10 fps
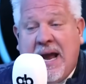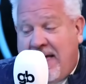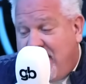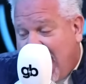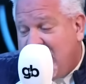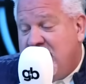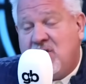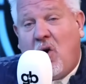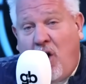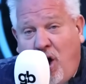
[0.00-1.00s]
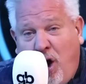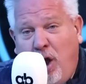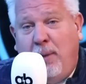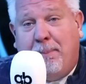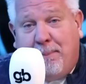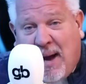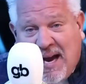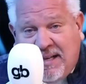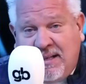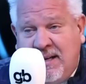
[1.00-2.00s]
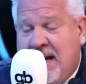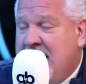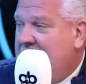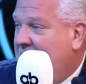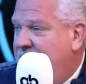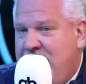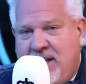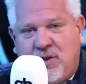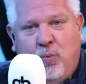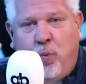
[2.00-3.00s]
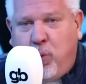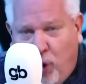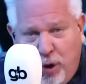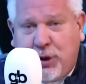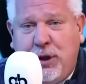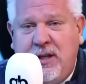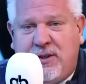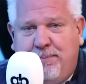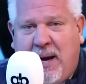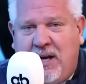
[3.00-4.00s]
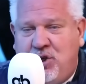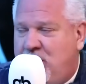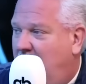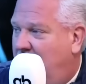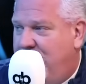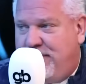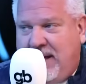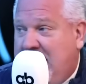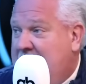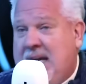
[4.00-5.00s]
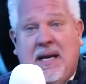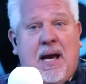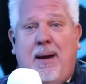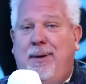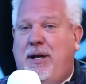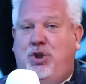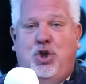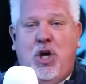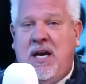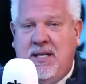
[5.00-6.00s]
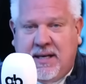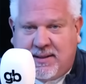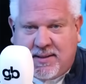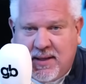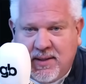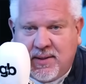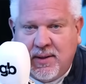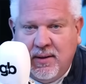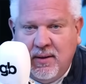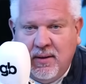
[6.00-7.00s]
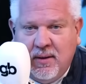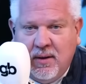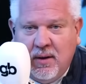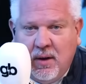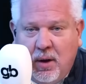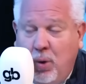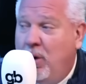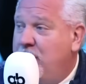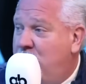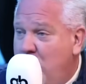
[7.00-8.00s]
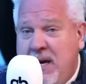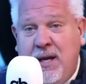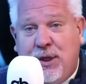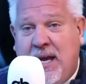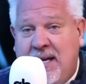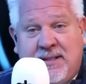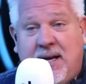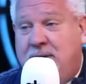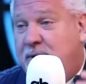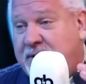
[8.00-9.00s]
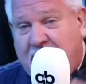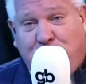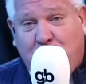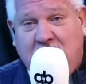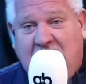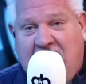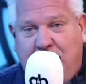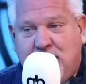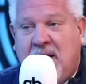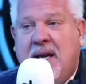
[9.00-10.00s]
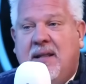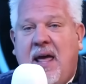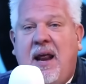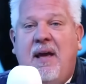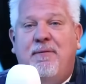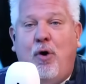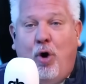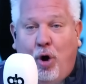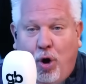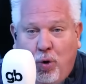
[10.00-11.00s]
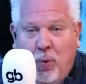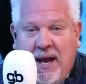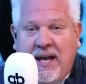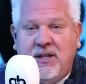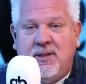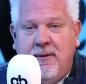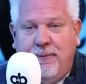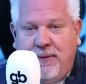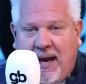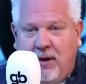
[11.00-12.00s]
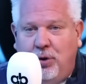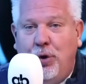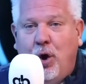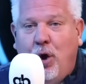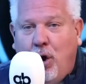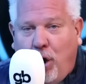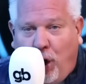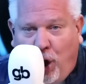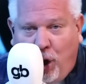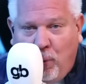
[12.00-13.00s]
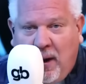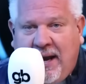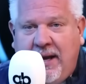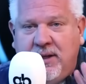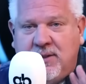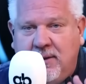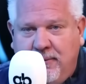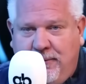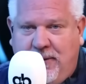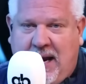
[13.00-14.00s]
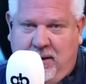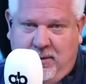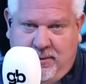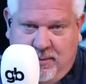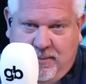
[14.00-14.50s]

And that is all Biden and this worthless bunch of economic geniuses who are doing things under different names that have always failed. Always failed.